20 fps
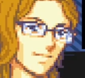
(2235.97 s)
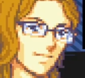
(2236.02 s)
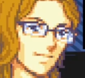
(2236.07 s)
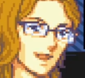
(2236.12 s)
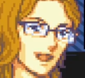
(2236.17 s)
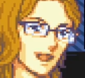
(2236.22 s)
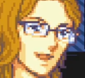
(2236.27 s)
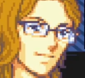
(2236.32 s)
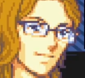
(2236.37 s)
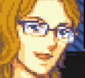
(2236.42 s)

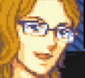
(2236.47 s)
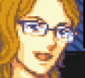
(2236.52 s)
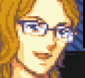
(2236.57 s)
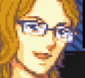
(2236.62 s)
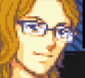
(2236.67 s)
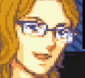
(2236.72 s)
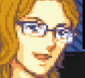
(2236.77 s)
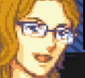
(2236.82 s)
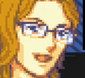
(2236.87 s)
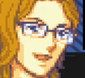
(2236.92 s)

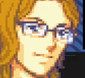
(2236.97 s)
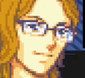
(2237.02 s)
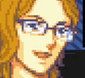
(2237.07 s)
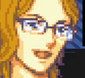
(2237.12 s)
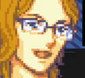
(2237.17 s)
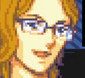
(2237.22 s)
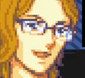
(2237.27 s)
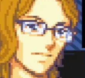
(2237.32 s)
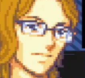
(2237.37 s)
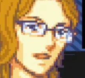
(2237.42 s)
Slightly increases
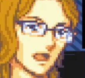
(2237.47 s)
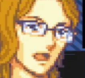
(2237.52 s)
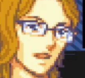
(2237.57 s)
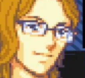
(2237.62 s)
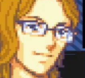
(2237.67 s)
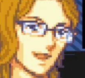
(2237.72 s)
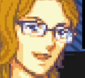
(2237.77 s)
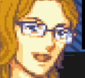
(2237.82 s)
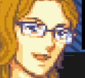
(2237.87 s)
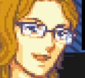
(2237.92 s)
damage
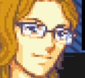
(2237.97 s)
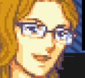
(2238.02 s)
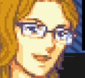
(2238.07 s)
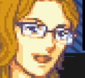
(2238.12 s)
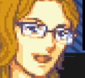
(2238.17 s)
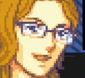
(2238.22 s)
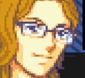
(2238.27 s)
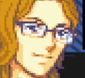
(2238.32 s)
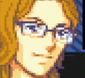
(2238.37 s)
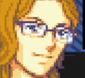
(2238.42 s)
dealt.
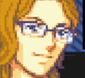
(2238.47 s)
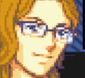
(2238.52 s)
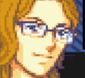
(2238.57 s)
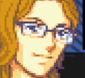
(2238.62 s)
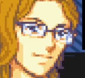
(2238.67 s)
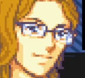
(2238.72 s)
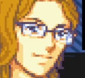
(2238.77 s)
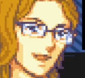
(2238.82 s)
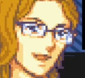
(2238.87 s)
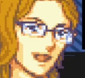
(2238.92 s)

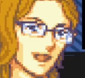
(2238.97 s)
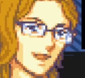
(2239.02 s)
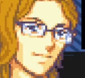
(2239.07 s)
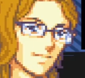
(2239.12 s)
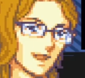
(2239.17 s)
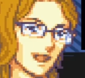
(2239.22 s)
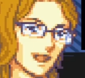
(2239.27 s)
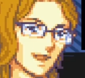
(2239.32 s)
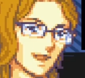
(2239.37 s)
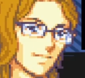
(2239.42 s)
Increases...
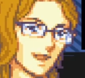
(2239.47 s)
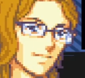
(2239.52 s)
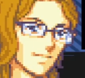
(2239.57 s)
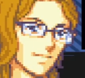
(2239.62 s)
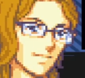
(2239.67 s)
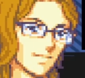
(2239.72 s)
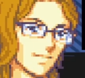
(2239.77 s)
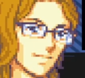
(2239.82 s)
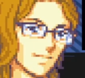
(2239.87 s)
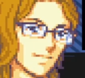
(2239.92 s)

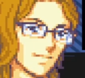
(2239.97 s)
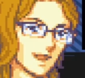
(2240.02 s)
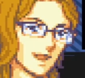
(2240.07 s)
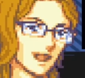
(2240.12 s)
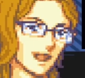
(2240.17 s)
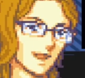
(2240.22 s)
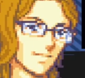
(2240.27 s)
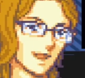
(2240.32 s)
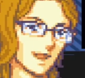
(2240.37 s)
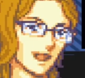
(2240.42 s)

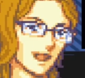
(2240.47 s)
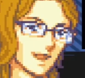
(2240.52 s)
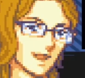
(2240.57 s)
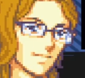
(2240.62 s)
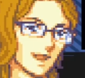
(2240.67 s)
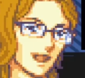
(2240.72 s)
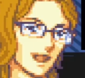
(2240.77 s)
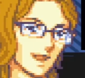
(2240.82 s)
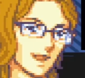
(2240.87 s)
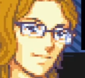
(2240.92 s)
Enemies
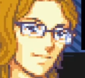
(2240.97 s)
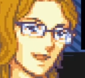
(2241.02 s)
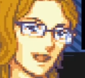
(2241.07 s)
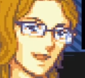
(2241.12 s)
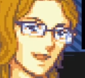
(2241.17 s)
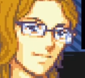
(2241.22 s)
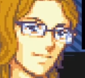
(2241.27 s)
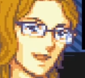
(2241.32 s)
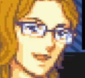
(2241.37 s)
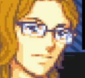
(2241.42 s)
emit slightly
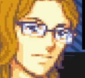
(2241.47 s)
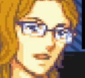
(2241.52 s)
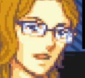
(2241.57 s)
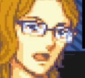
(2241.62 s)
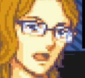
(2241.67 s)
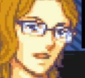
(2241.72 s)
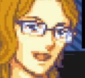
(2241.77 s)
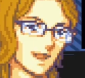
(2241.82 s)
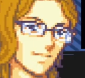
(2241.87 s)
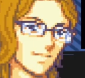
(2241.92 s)
more
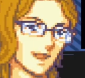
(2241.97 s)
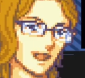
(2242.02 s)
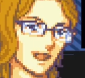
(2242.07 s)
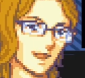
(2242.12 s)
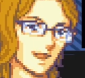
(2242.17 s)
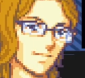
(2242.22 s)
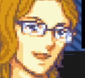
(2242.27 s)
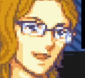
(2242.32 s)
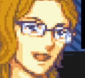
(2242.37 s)
currency.